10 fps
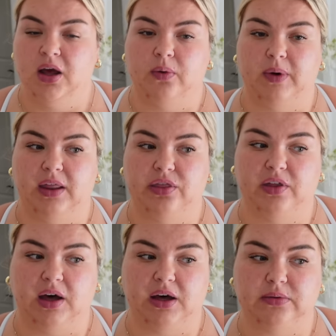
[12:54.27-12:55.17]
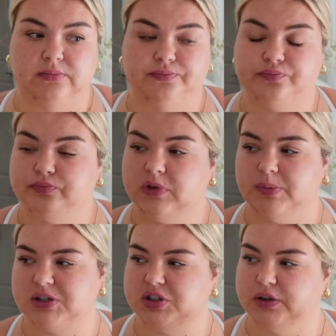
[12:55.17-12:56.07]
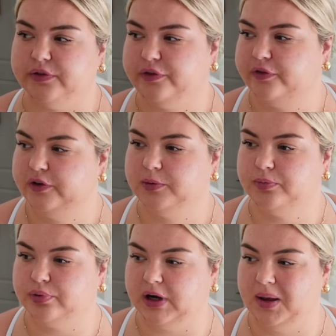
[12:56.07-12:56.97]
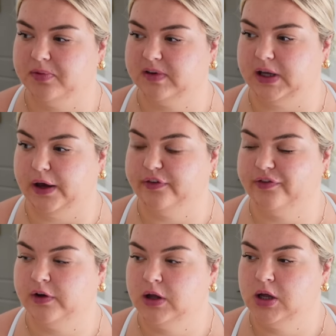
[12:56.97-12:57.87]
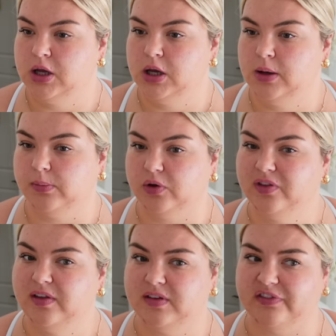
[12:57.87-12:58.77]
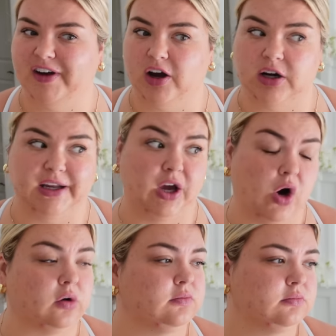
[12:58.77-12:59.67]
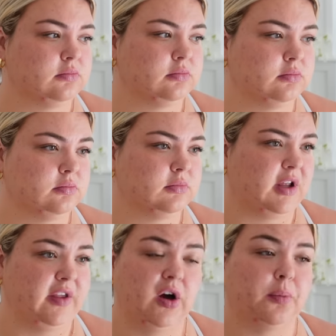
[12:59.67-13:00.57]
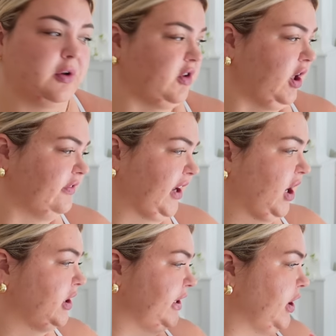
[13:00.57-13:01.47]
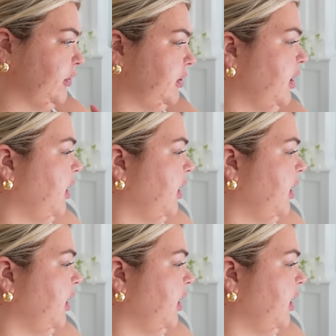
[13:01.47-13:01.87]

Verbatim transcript: with um, a bunch of Prime stuff. Mostly stuff I already own. I think almost all of it I already own.